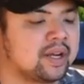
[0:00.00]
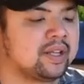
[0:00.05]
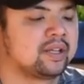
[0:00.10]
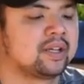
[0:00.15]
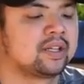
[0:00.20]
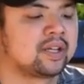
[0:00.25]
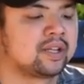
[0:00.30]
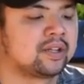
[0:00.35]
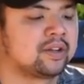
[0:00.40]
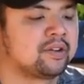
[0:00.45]
create
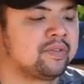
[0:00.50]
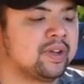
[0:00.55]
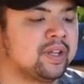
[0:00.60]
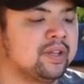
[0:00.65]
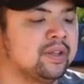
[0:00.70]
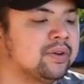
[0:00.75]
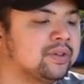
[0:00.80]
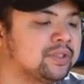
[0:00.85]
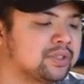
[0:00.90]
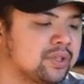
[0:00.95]
another
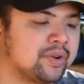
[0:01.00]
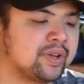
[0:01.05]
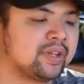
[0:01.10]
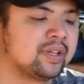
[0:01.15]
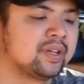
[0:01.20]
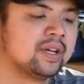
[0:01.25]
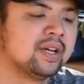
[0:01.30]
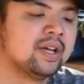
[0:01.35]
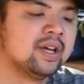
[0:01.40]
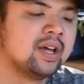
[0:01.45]
video
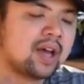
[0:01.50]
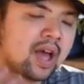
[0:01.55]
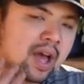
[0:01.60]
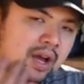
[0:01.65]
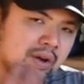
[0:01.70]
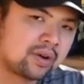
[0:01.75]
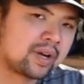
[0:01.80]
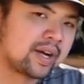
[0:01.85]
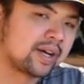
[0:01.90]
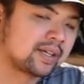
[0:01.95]
showing a
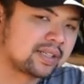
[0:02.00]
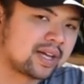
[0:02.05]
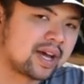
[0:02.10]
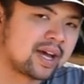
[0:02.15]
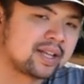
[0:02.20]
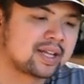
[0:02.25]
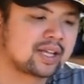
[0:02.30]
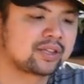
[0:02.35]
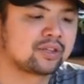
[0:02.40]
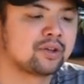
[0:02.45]
correct
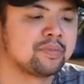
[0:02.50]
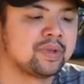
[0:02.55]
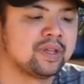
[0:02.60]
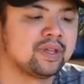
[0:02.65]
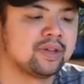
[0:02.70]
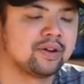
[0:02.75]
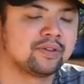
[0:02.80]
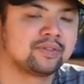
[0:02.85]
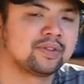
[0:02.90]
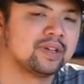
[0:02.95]

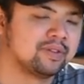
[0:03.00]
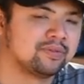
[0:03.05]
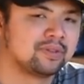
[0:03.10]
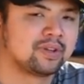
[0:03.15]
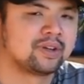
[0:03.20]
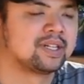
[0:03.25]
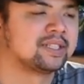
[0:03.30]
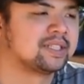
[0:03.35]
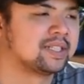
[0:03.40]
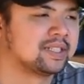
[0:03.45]
anatomy of the
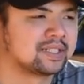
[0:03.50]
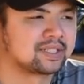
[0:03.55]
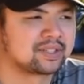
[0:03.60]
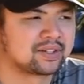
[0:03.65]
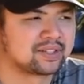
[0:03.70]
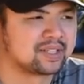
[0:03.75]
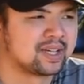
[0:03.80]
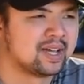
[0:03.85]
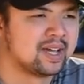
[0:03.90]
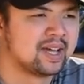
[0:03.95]
inflorescence,
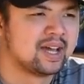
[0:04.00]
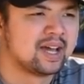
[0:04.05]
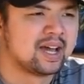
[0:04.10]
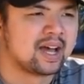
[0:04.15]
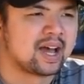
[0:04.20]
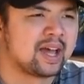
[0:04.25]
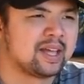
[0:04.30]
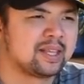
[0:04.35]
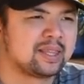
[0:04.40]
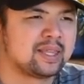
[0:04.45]
because
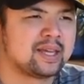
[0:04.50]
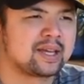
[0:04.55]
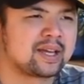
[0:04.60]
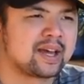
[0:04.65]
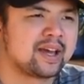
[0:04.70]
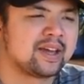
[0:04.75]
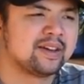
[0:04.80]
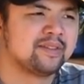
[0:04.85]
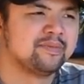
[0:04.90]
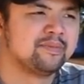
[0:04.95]
I think
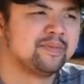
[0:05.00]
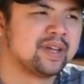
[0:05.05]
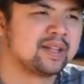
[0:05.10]
I have